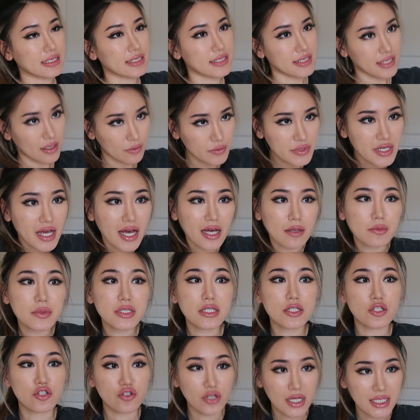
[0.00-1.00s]
and sometimes
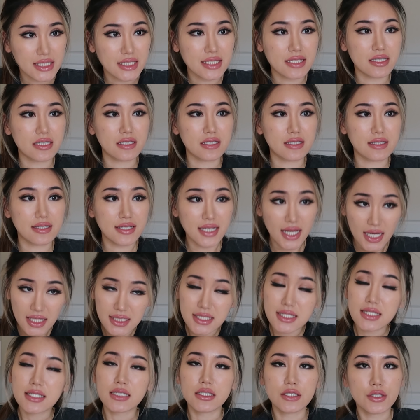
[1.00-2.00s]
stress does
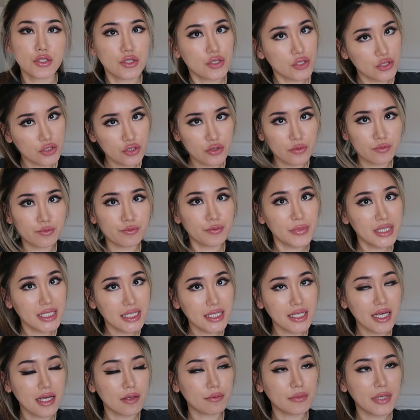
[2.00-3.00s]
consume
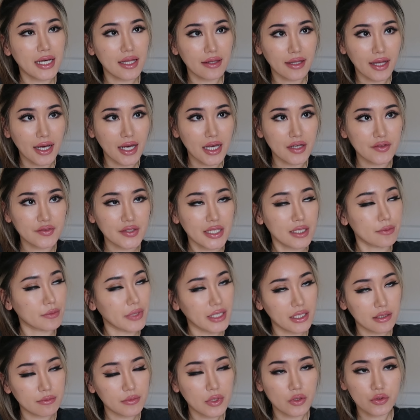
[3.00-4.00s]
me and my life and
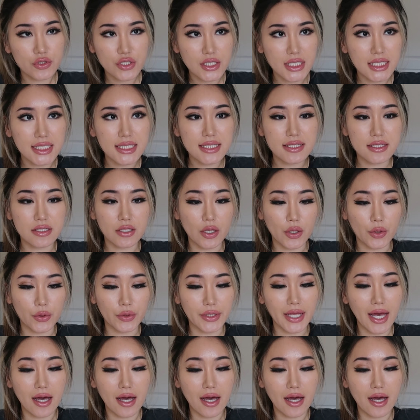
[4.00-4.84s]
my emotions. So